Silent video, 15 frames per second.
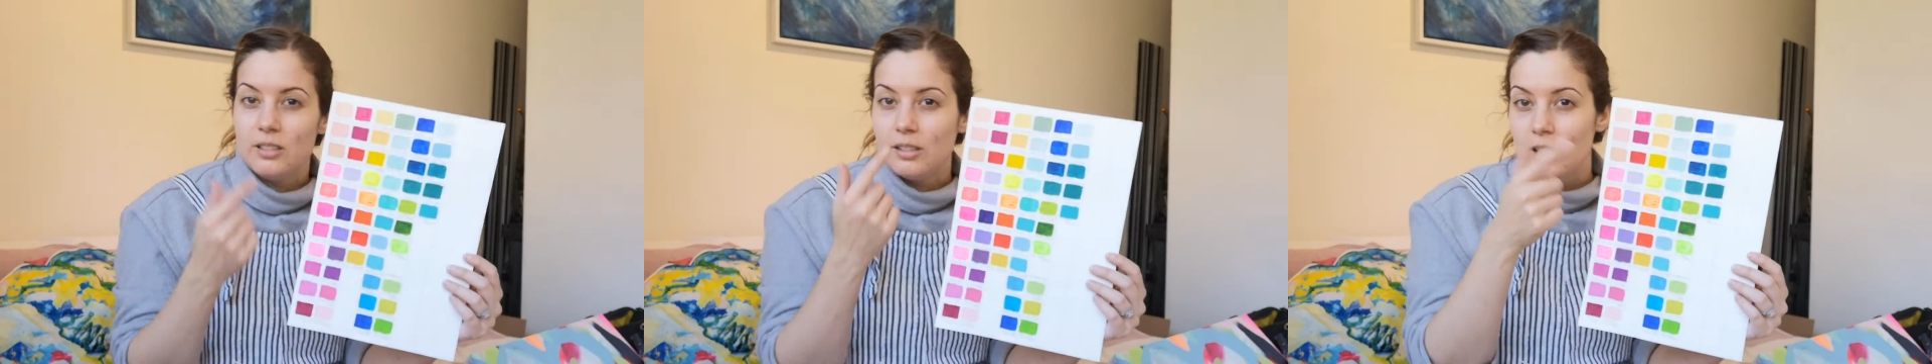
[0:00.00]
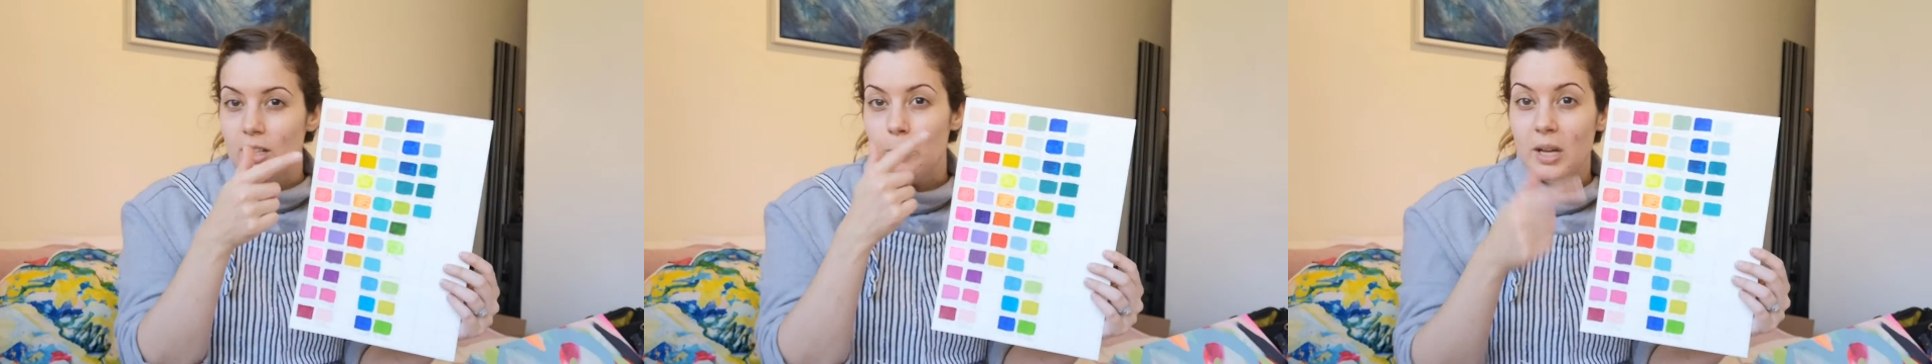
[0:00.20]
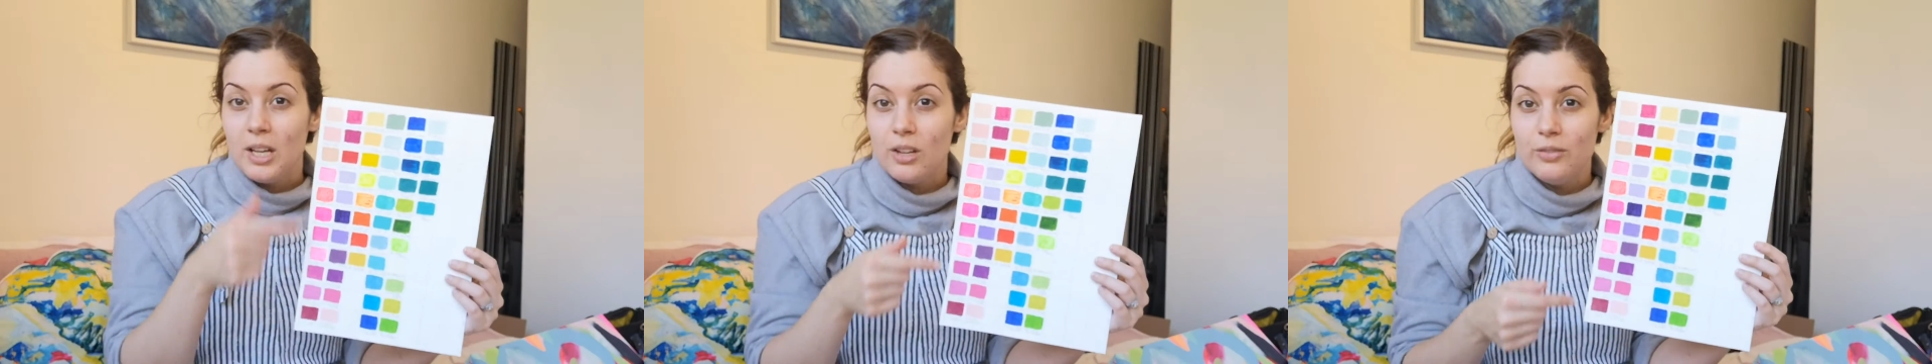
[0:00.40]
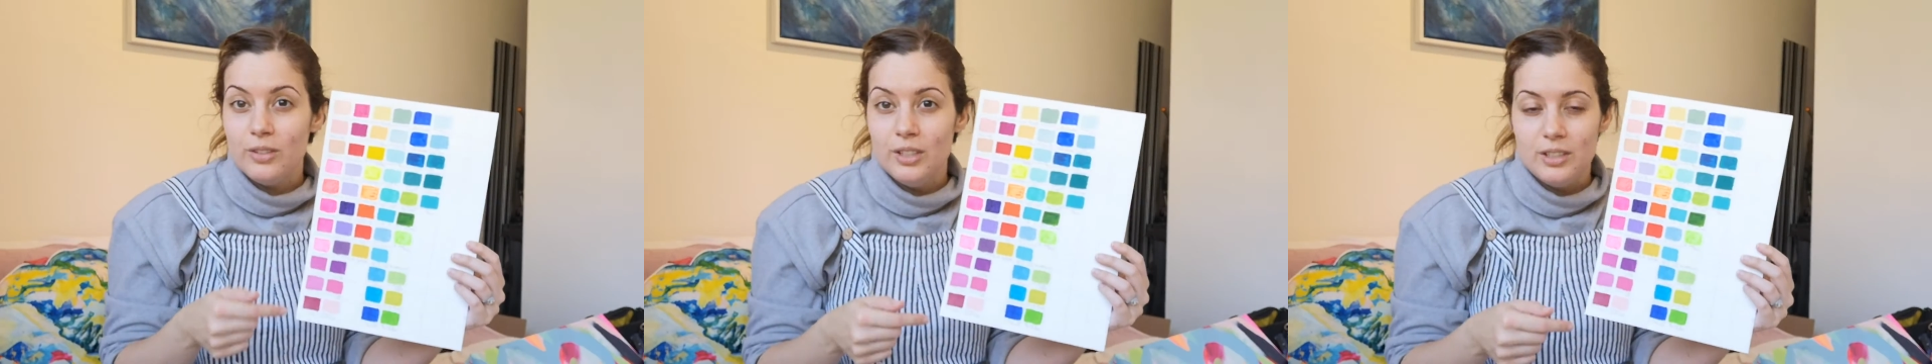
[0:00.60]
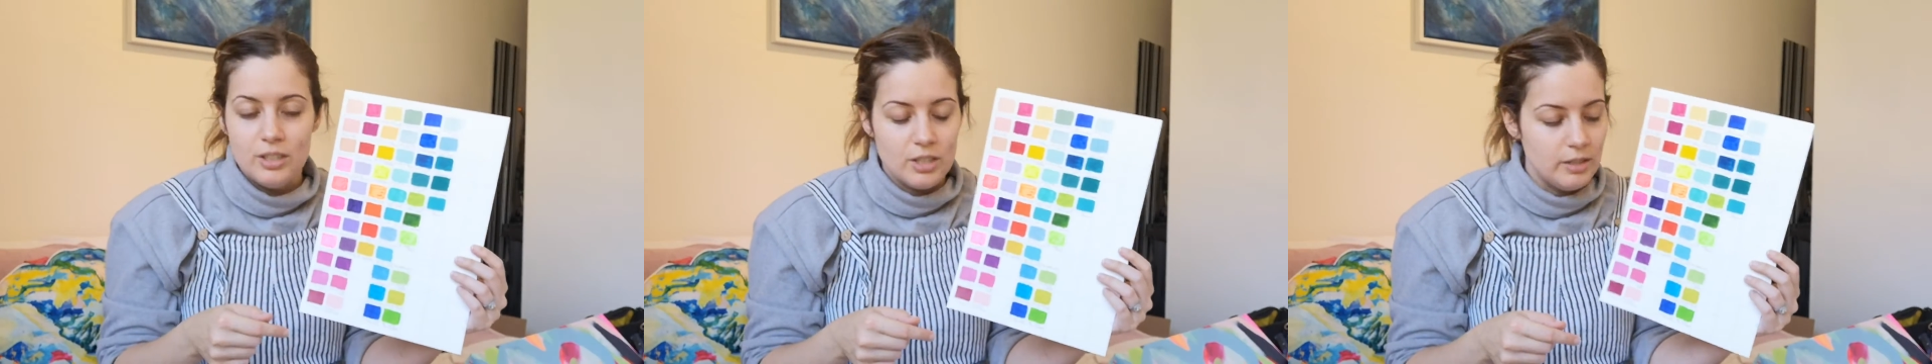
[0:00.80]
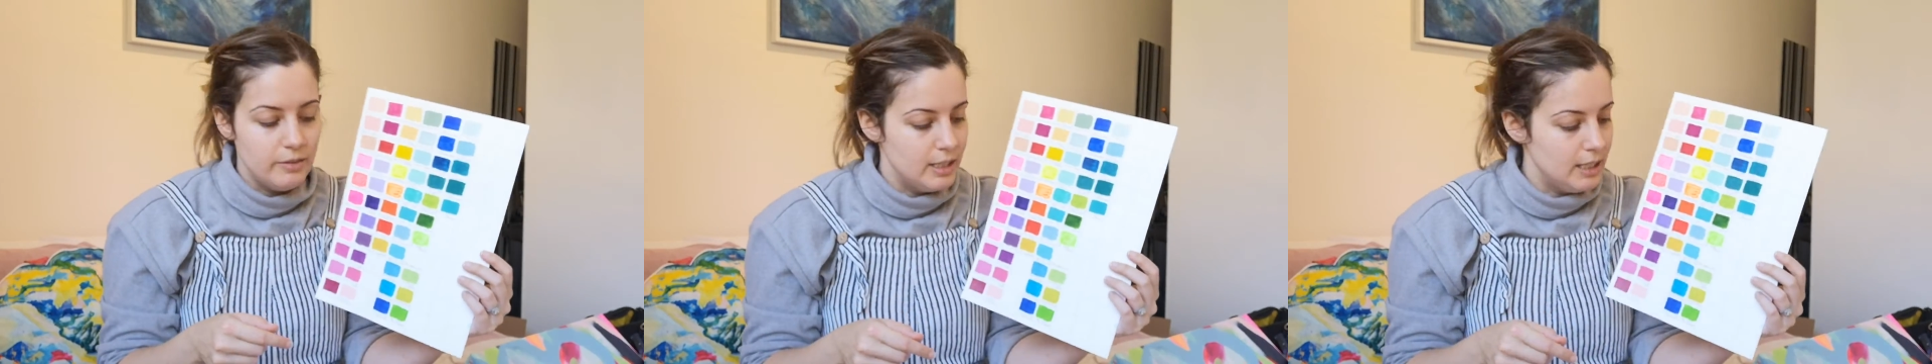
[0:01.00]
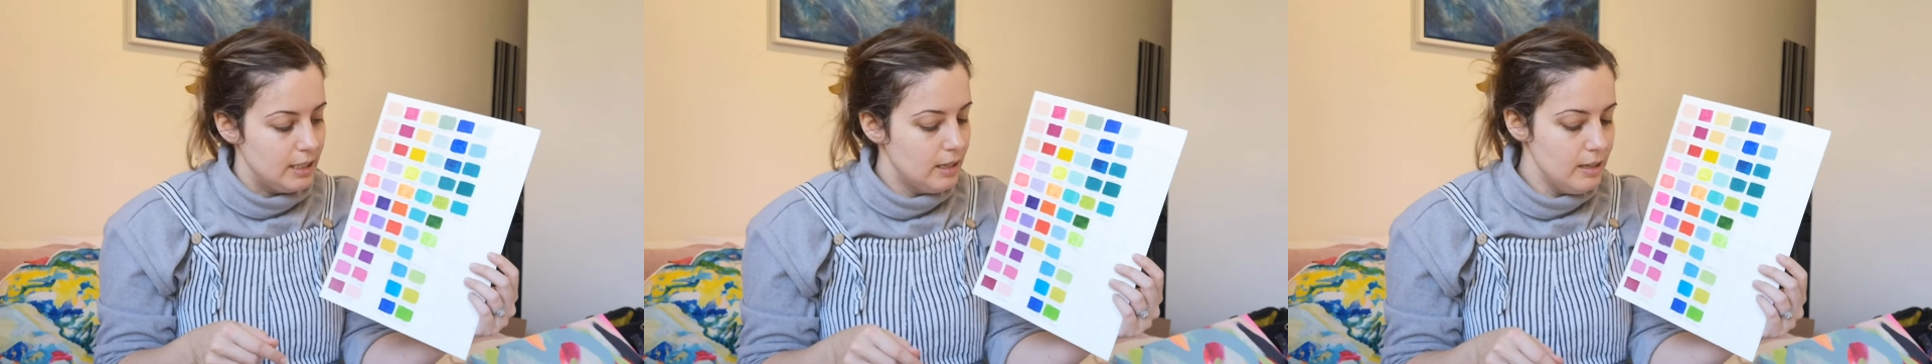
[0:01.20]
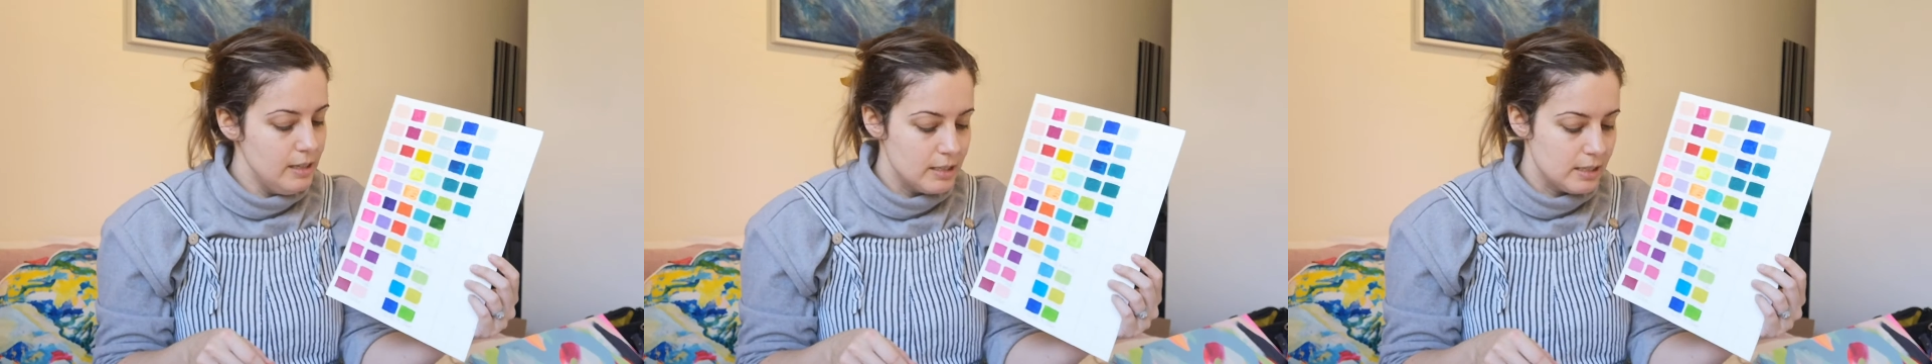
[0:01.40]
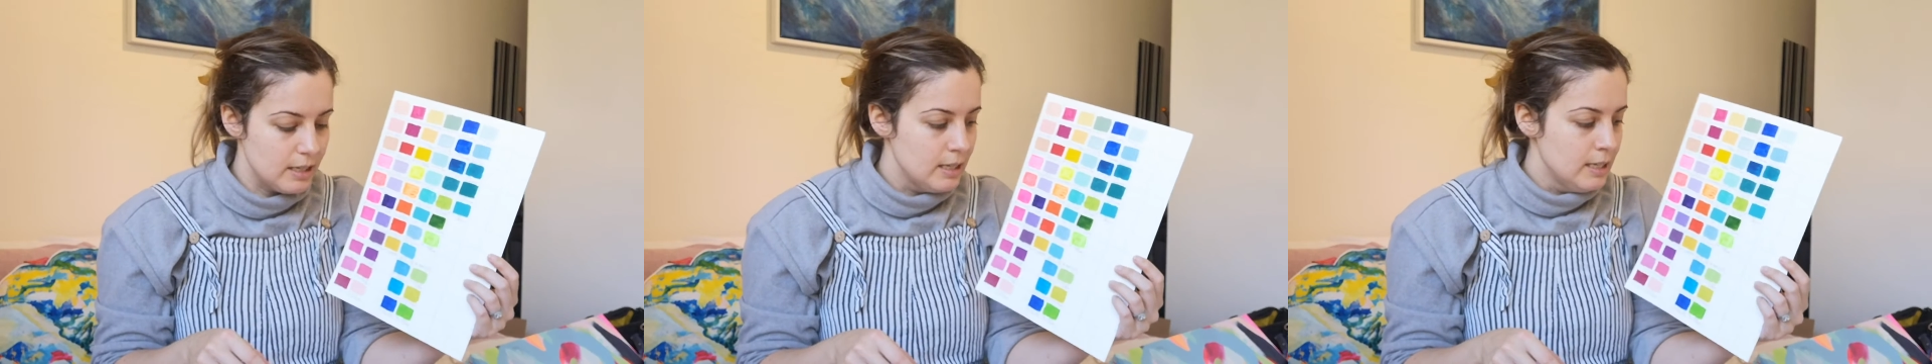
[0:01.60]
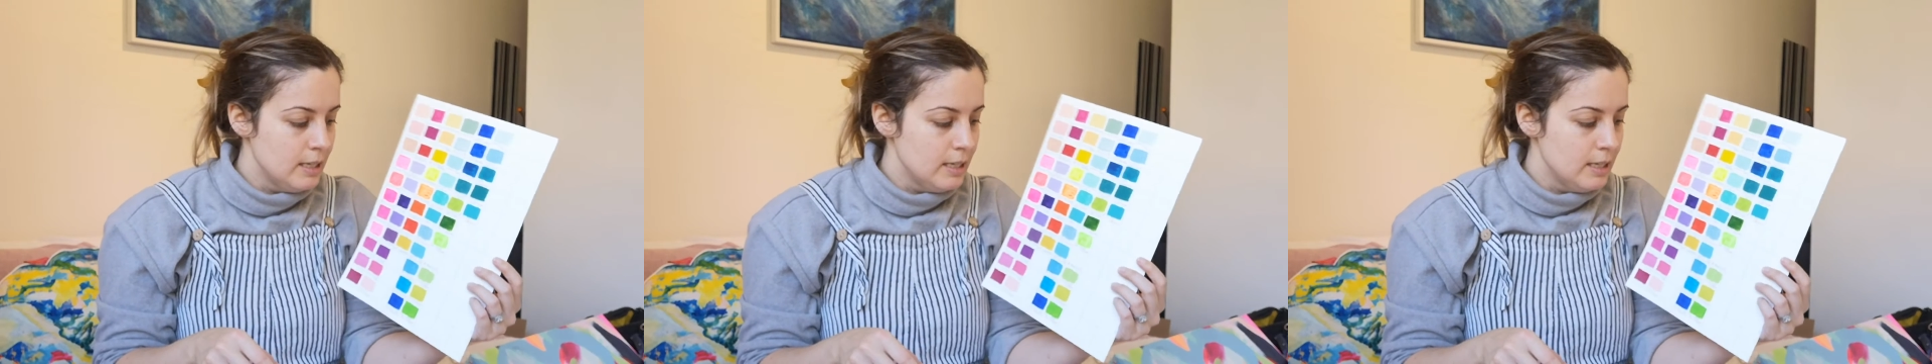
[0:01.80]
kind of pick a few that she really liked,